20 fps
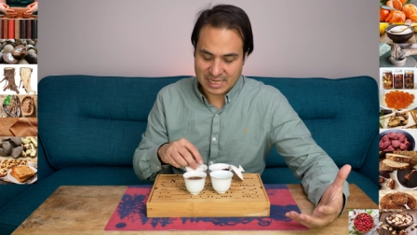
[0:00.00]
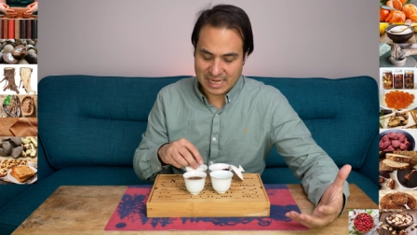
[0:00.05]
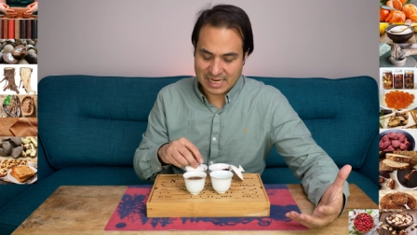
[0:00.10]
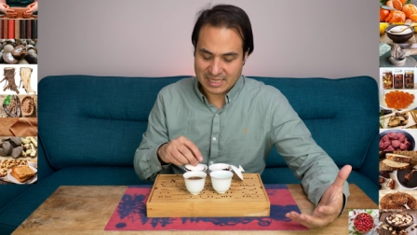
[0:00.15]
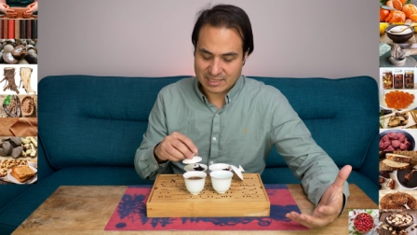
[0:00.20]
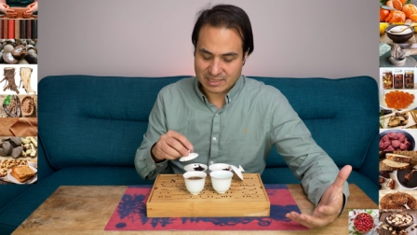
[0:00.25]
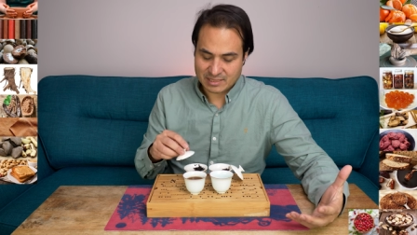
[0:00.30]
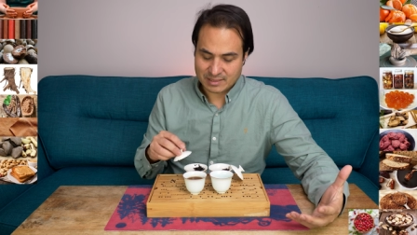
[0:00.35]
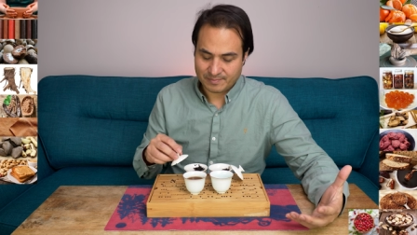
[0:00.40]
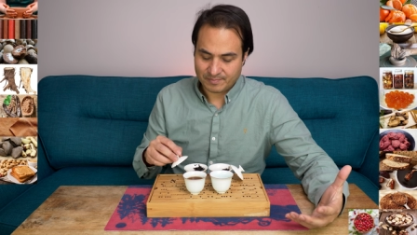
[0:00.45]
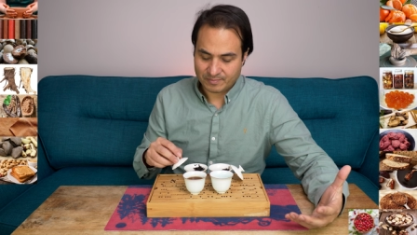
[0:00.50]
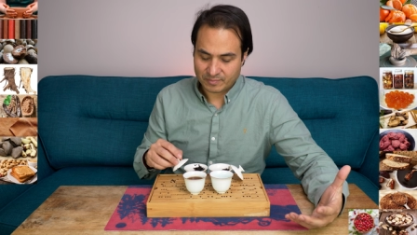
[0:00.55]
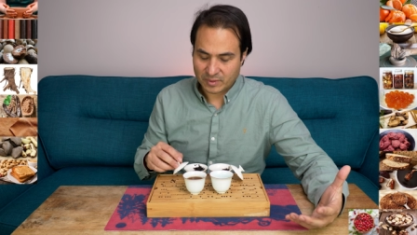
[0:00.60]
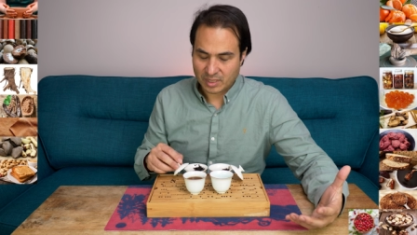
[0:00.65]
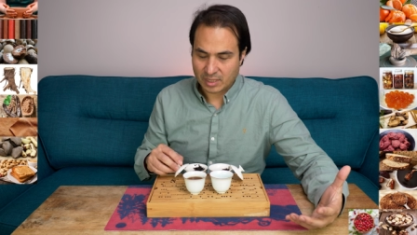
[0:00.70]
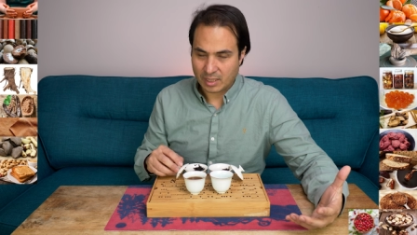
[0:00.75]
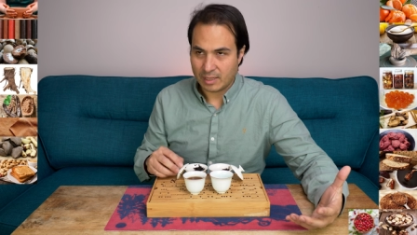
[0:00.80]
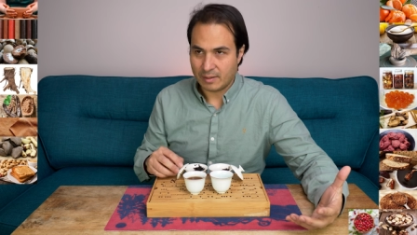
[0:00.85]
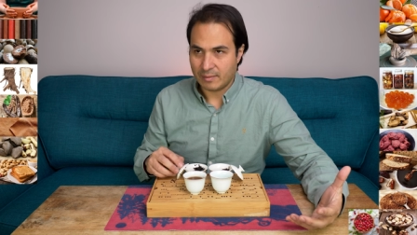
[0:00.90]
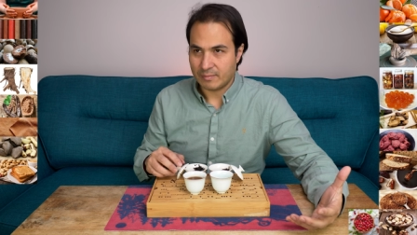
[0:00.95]
taste?
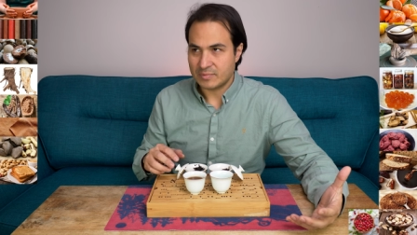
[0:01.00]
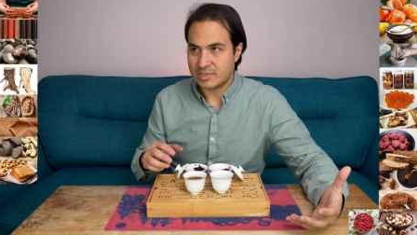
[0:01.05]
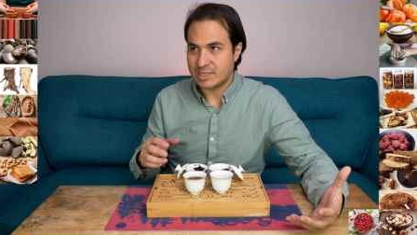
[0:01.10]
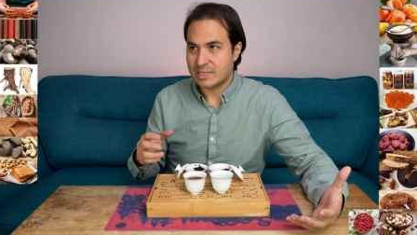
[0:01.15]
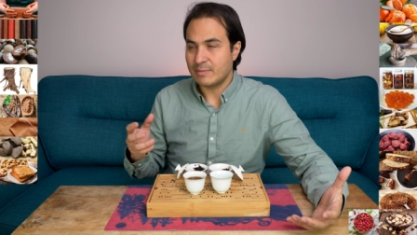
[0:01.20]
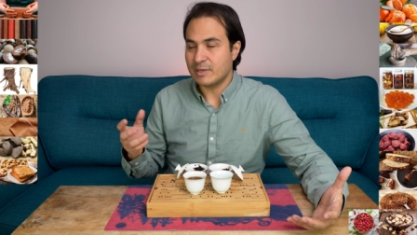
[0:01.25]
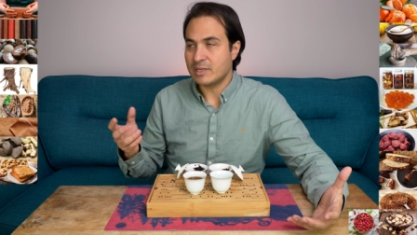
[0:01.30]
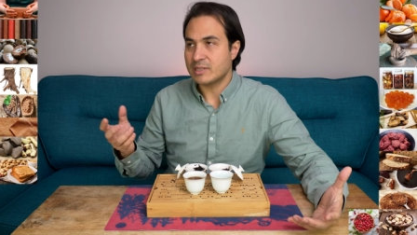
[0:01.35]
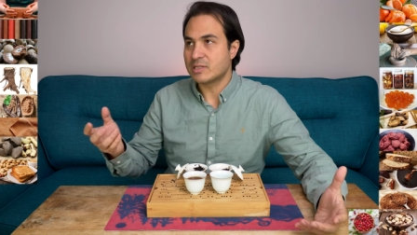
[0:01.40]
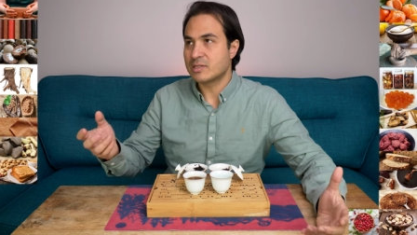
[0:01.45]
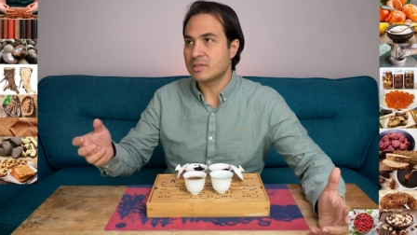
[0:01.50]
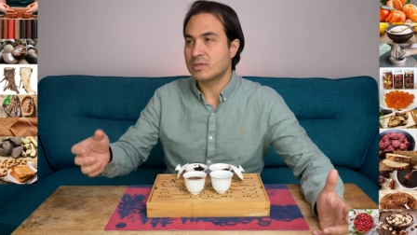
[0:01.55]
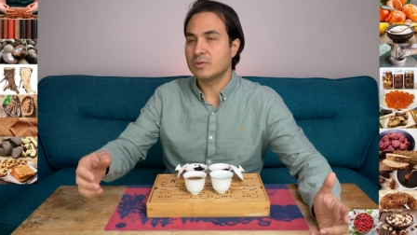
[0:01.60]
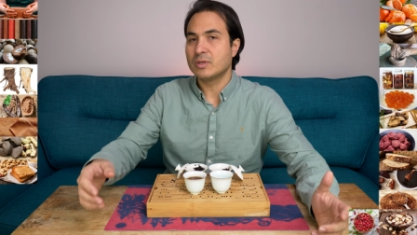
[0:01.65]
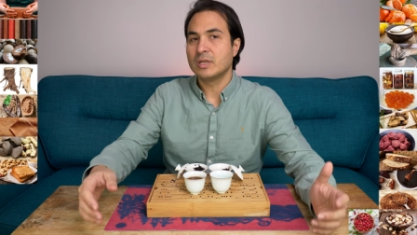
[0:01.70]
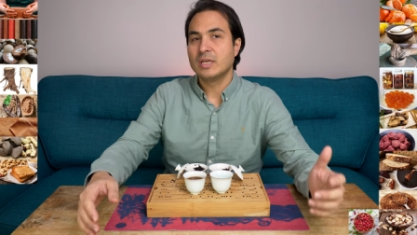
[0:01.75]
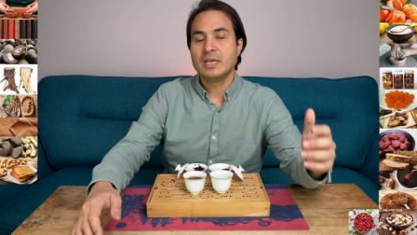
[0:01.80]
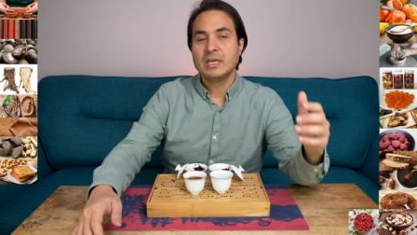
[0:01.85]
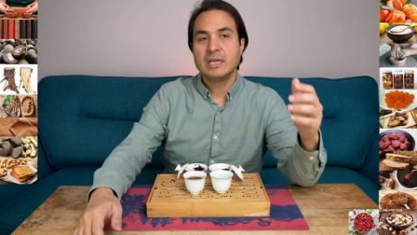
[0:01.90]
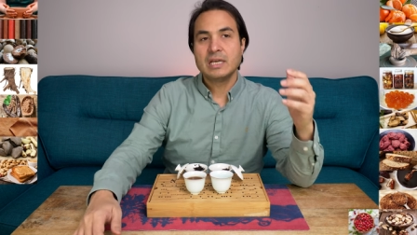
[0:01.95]
Uh, similar to
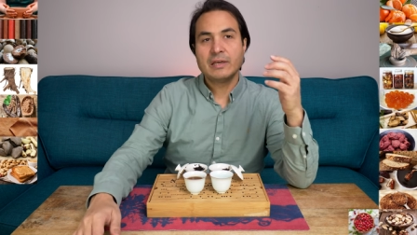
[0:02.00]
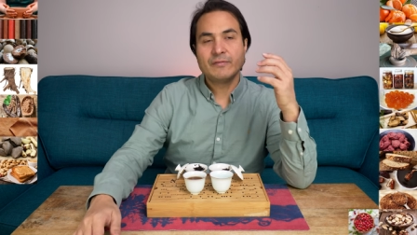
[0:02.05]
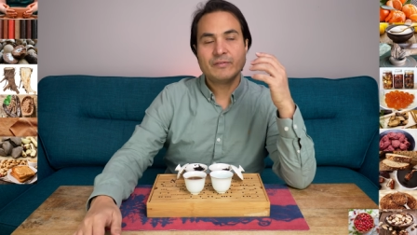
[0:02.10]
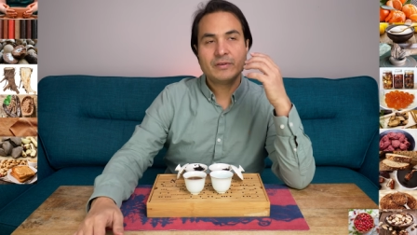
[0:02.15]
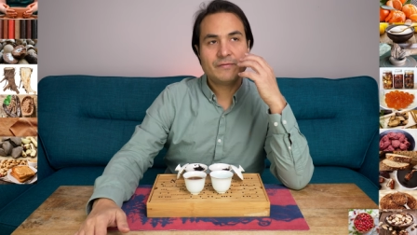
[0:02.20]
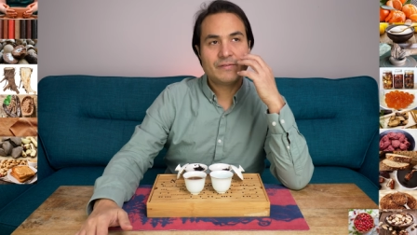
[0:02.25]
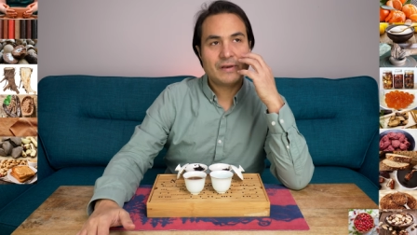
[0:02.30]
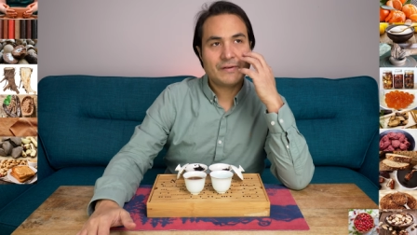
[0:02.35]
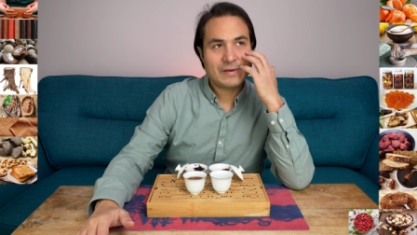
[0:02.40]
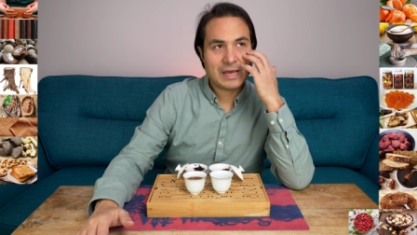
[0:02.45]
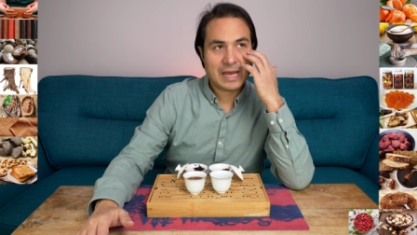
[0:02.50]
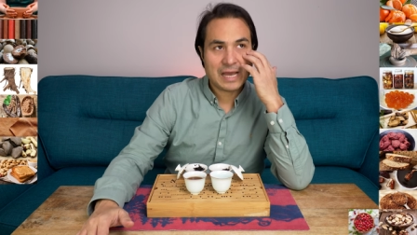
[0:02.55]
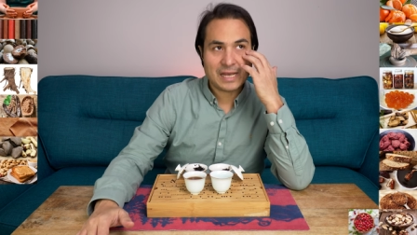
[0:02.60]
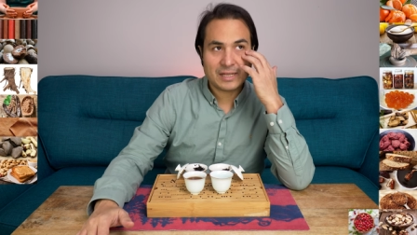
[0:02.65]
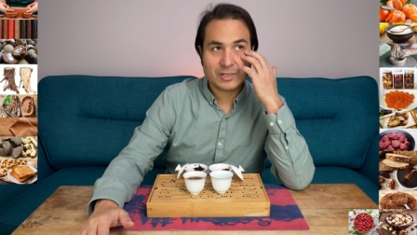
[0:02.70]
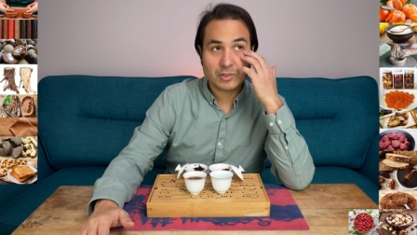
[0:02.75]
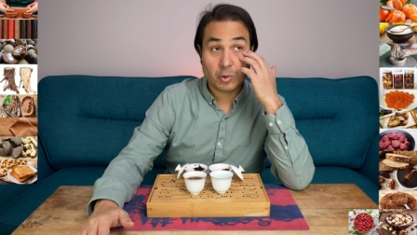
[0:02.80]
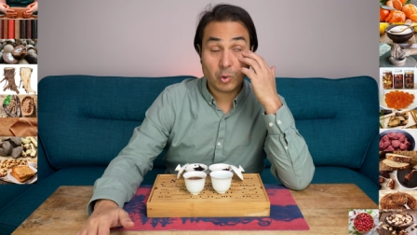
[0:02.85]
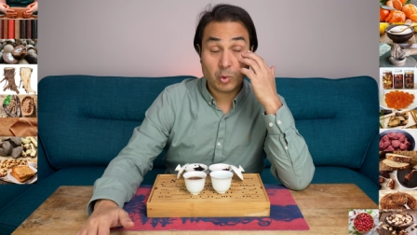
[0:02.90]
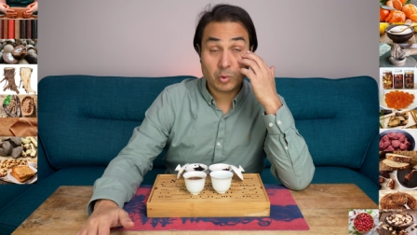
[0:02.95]
if you've ever
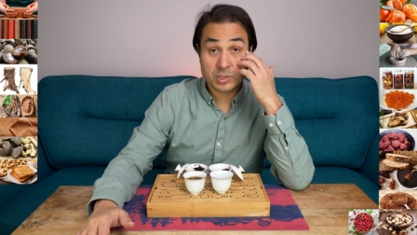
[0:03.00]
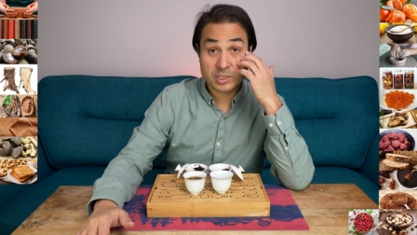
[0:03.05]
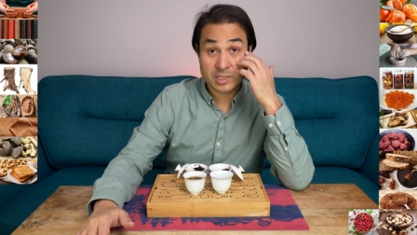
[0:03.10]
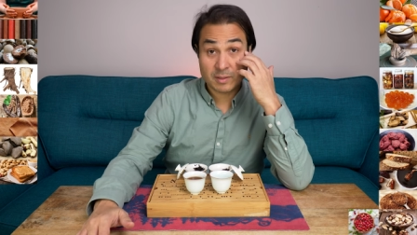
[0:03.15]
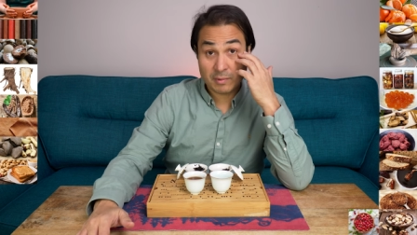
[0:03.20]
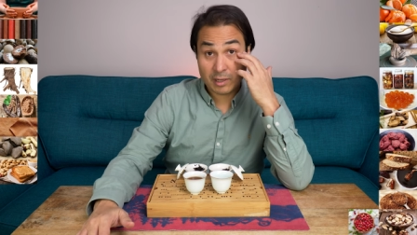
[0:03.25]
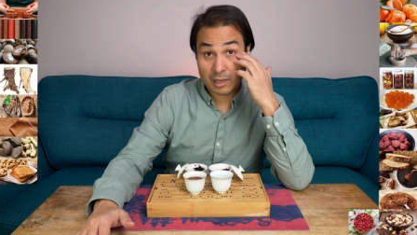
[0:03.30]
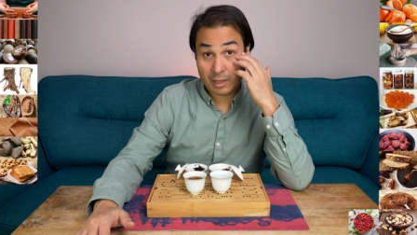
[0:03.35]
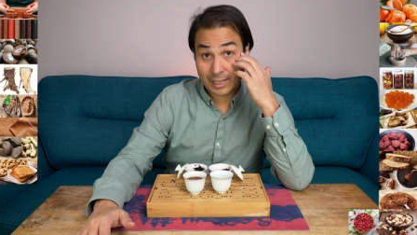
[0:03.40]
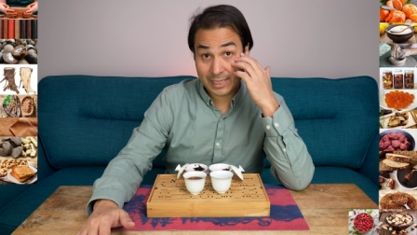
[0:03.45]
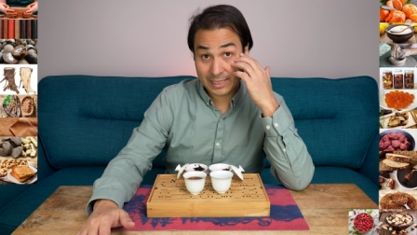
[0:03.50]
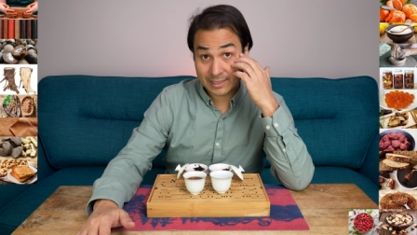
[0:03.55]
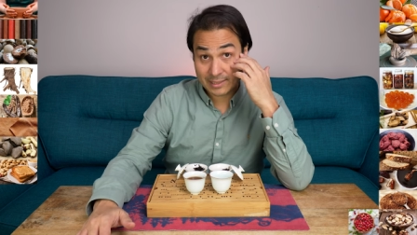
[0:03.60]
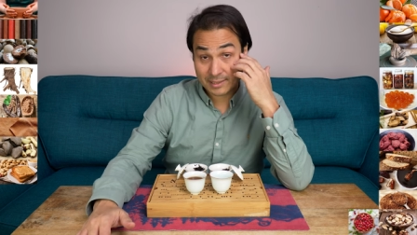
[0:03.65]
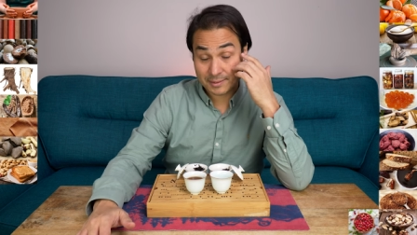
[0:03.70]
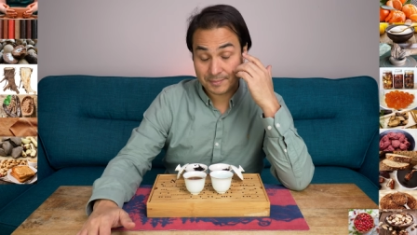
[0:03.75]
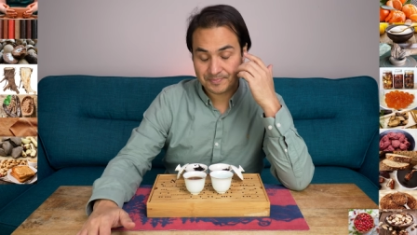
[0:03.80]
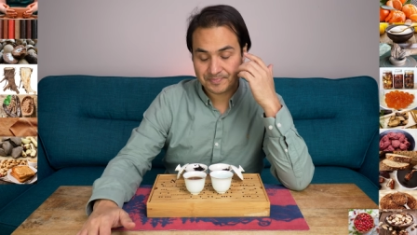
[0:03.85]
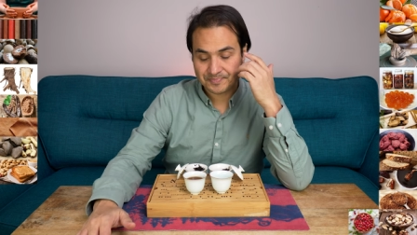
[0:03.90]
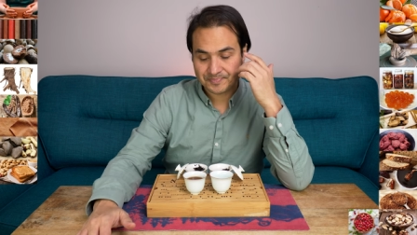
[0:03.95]
had Autumn Light,